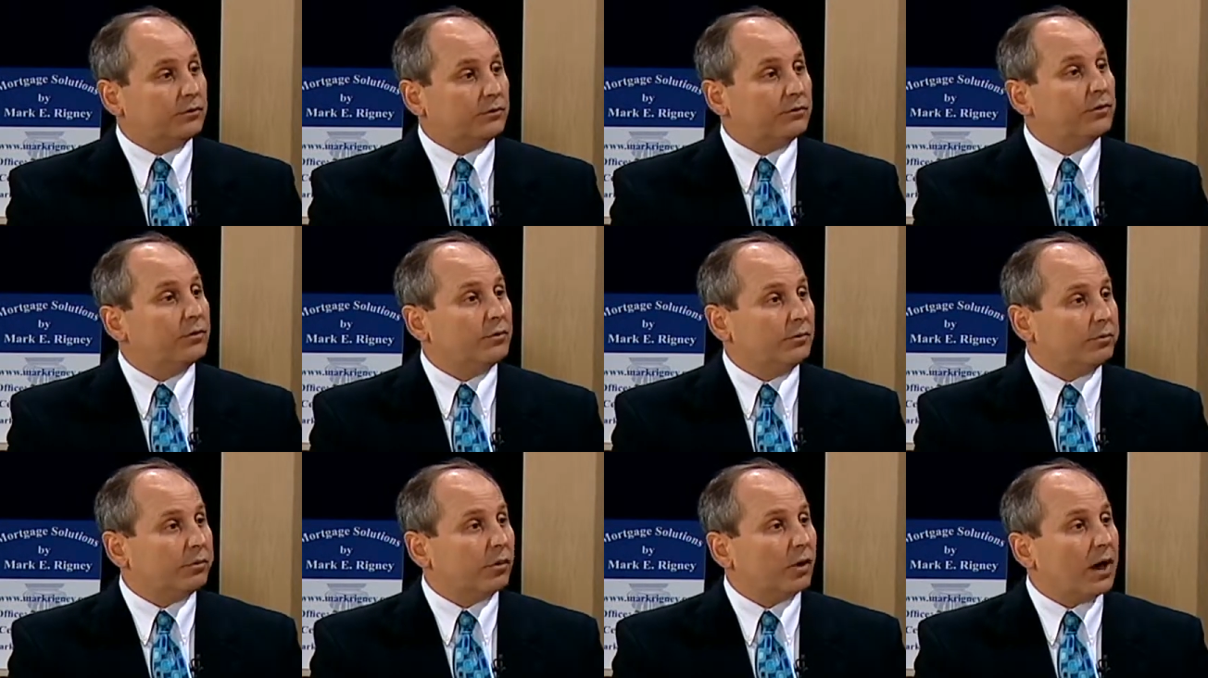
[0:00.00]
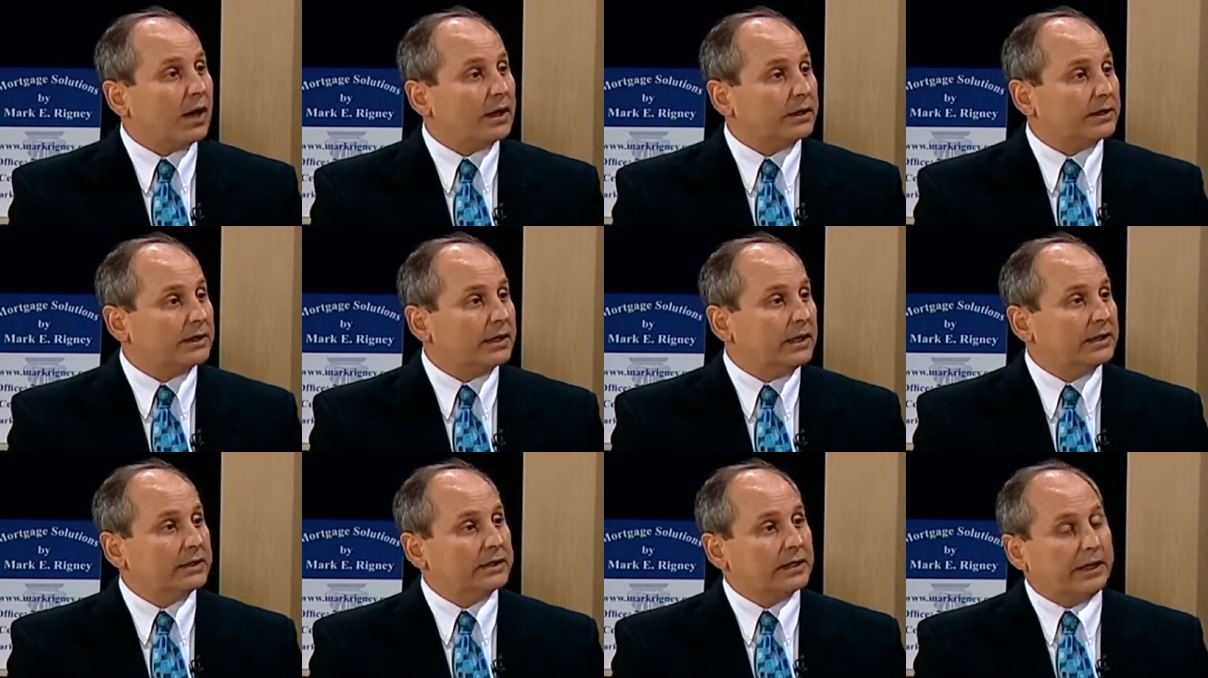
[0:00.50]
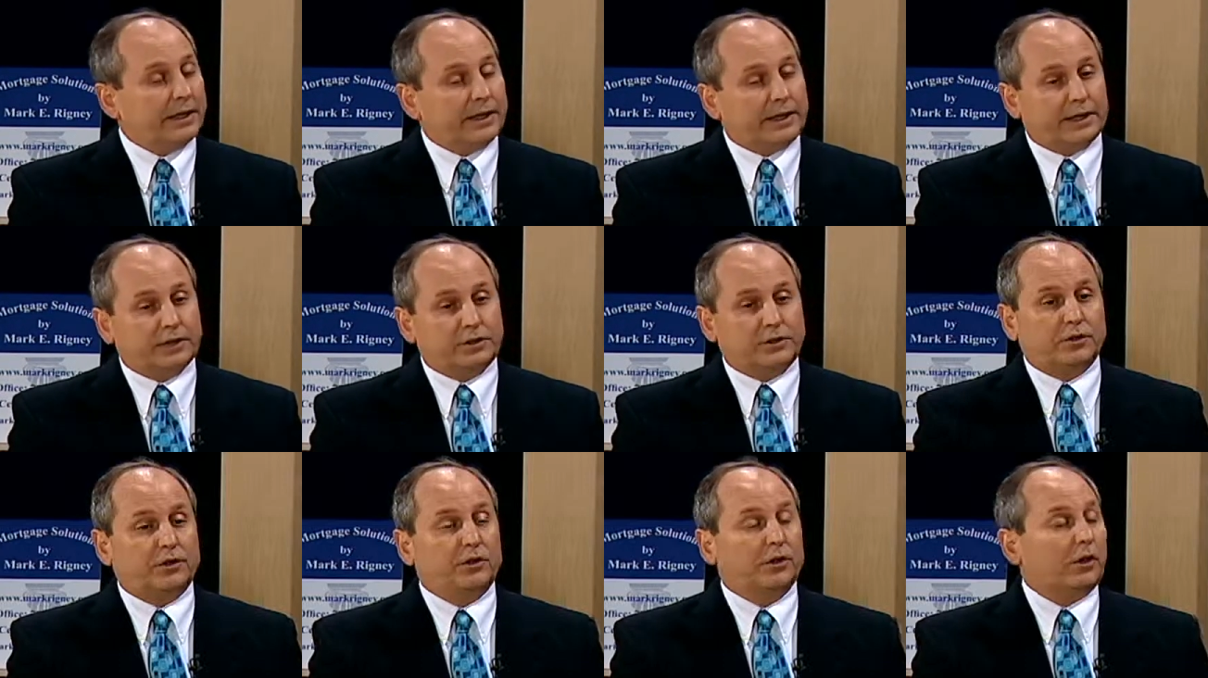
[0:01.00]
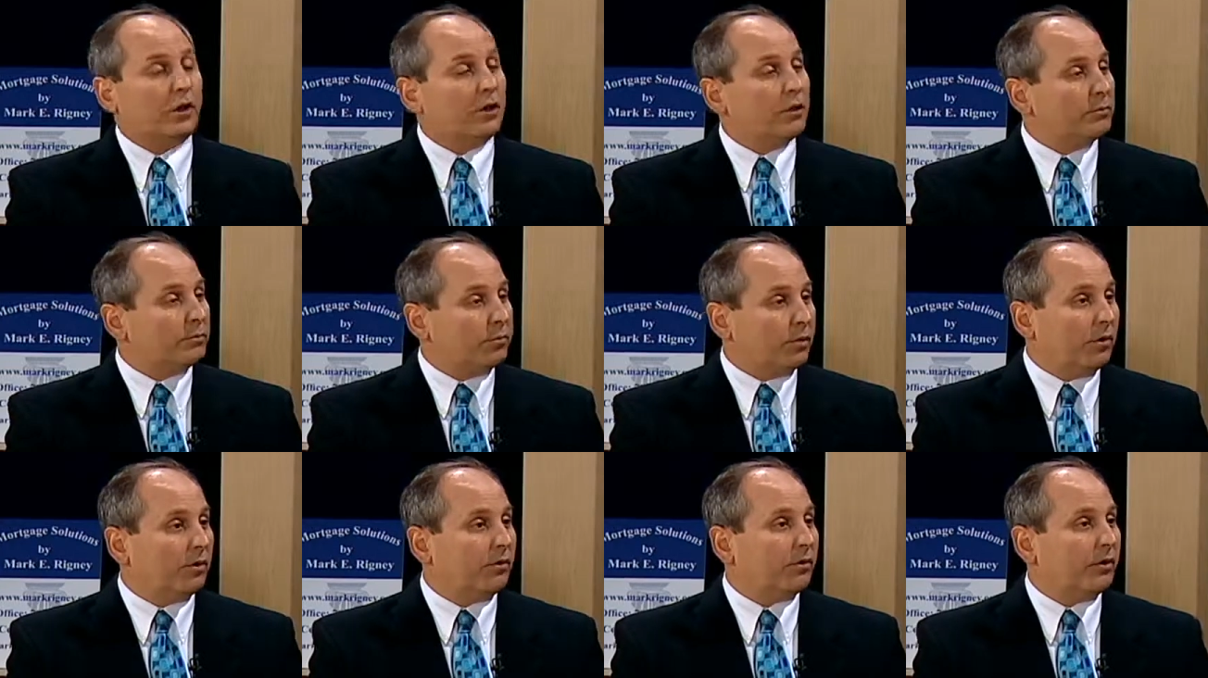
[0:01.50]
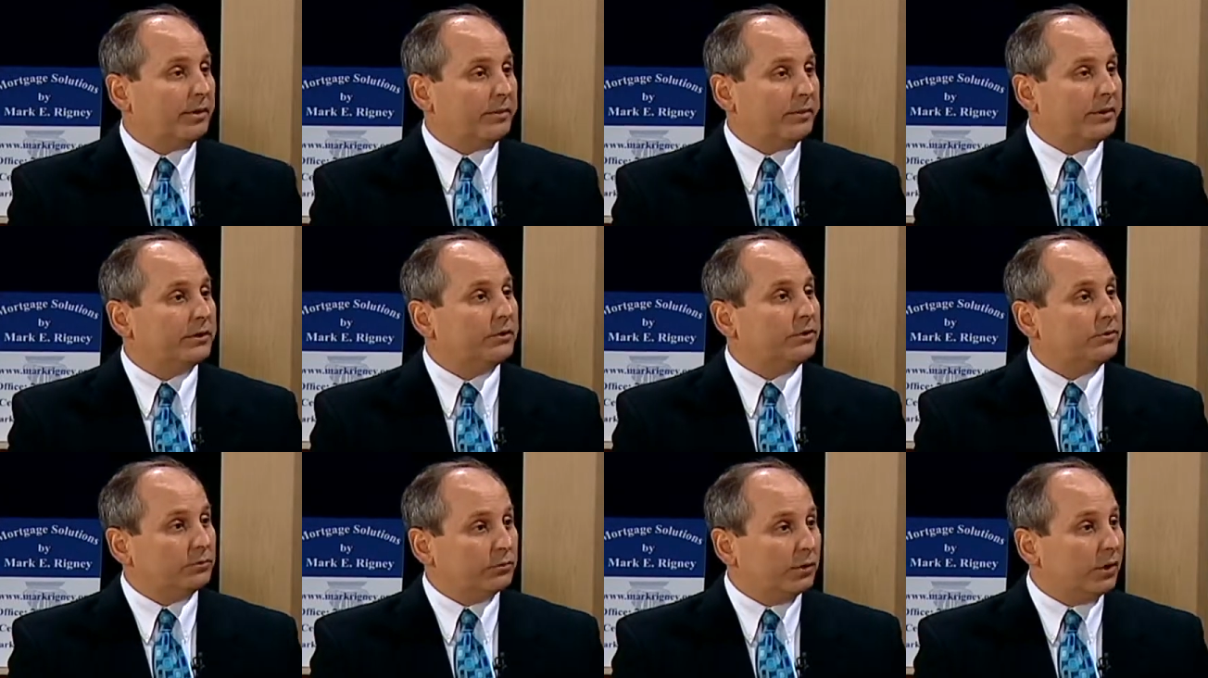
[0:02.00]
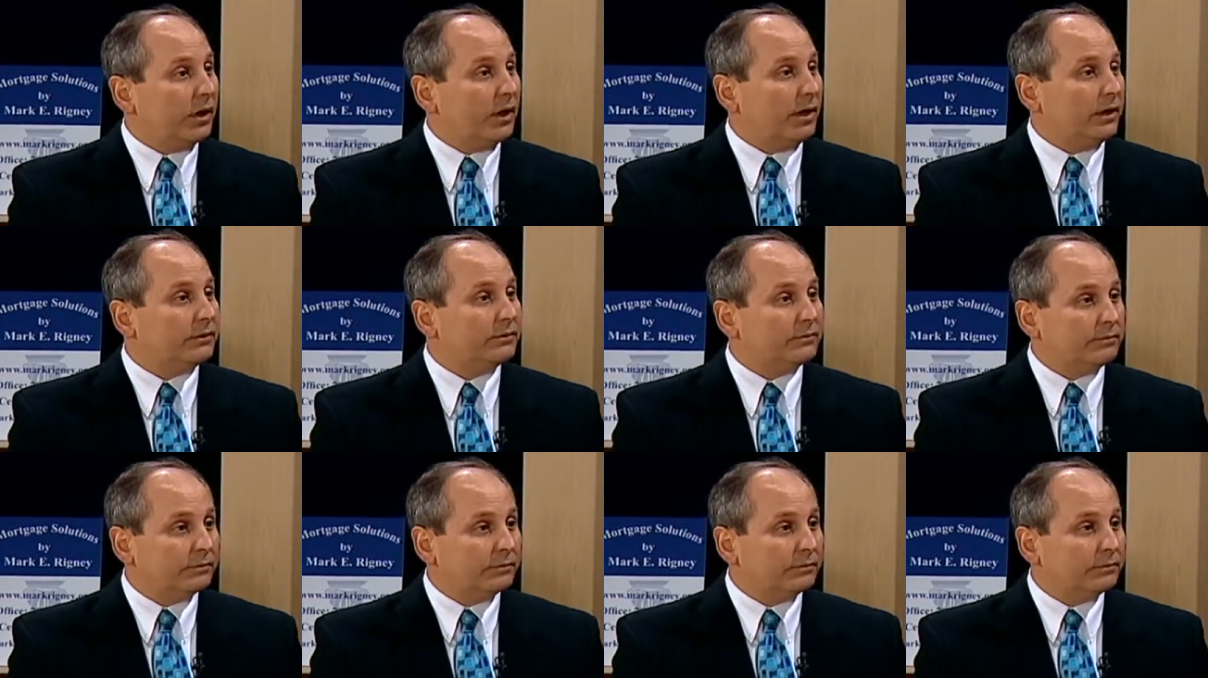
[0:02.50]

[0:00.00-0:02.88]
through the process and get you the loan program that you want.